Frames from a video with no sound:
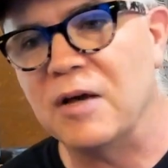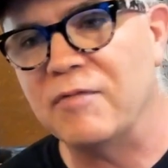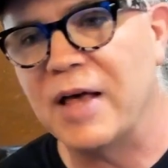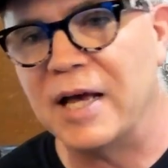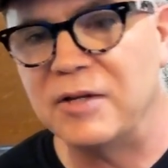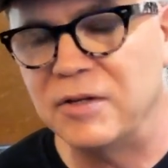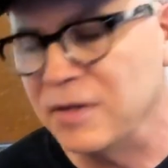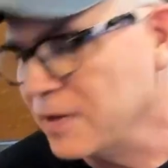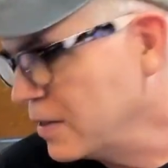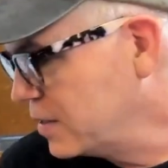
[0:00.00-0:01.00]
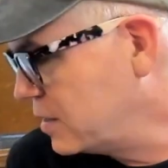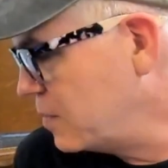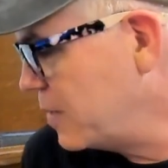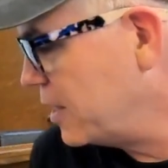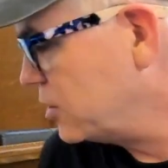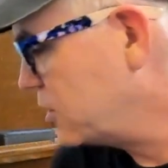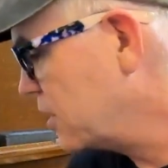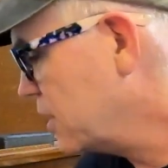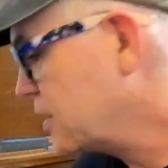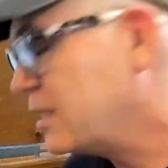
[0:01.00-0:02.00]
that
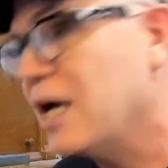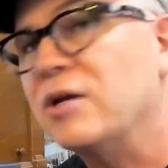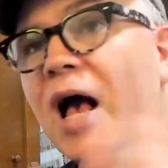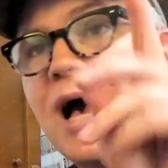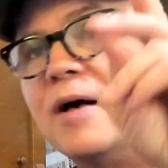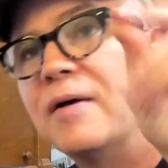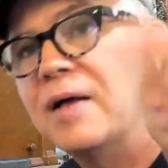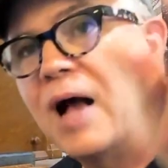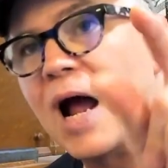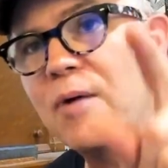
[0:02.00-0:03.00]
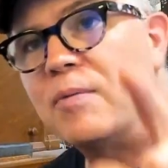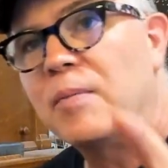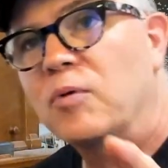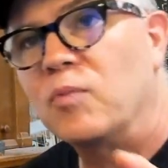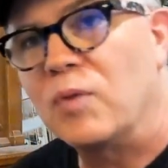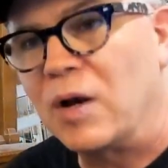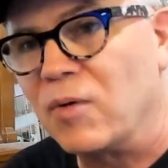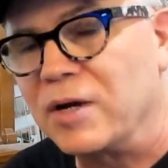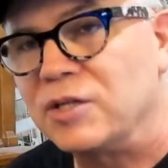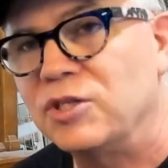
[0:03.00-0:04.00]
diminished sound. I remember what I
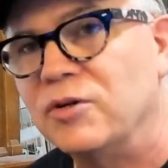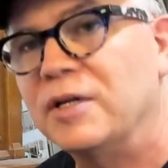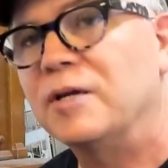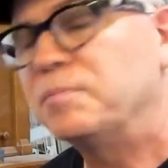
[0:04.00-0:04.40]
wanted to show you now.